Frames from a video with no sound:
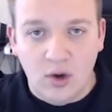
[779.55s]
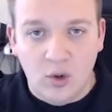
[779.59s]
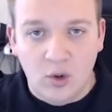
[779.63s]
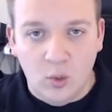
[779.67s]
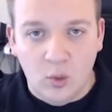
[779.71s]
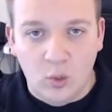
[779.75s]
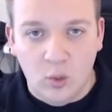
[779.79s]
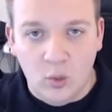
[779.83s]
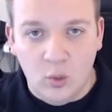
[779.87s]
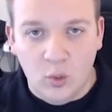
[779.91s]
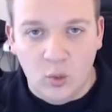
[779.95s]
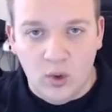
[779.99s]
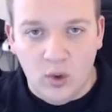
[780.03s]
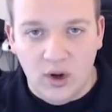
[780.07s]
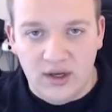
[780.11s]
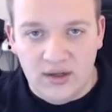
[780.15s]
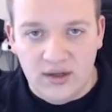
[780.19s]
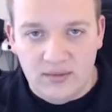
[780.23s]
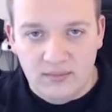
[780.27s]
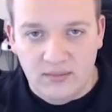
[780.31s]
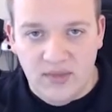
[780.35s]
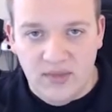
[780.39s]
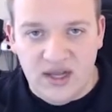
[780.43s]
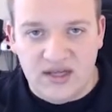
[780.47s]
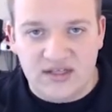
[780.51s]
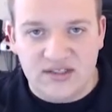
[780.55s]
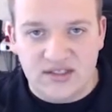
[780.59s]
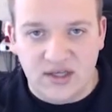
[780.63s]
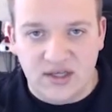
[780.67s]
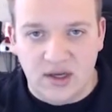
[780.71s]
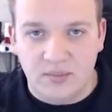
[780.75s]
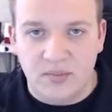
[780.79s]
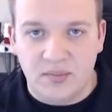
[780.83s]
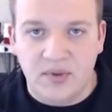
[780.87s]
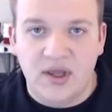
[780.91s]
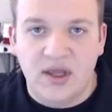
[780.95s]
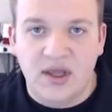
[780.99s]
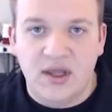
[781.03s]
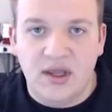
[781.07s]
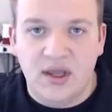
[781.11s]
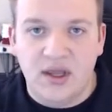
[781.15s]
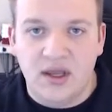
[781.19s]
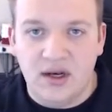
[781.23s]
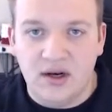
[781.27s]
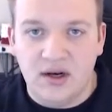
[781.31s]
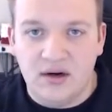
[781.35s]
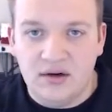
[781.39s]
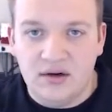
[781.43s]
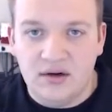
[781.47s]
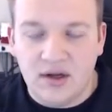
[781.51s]
what makes up
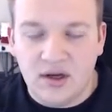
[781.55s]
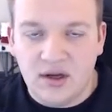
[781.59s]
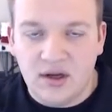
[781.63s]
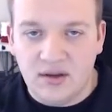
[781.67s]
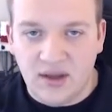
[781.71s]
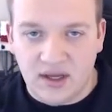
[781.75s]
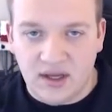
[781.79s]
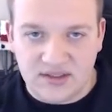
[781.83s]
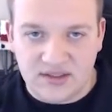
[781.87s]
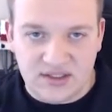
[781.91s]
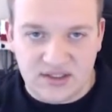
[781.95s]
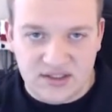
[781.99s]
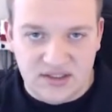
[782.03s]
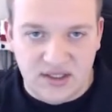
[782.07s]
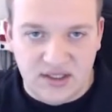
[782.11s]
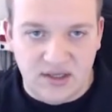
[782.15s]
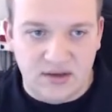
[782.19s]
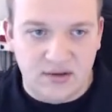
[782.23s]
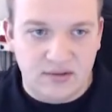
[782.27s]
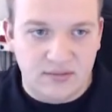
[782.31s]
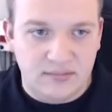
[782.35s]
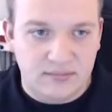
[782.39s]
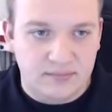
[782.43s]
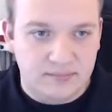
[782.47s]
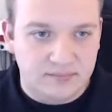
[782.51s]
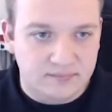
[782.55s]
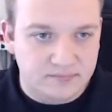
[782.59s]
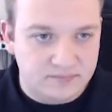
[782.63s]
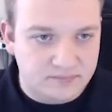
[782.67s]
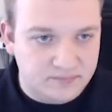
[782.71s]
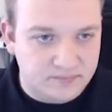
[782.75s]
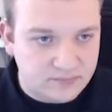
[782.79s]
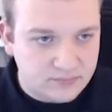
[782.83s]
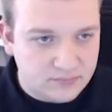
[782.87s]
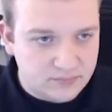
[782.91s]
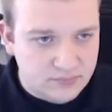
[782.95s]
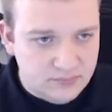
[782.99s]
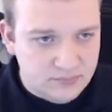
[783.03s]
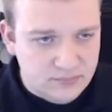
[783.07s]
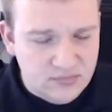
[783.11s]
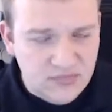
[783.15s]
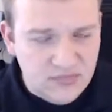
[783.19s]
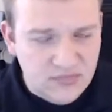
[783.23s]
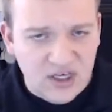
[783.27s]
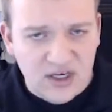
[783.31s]
an Alexa skill. Now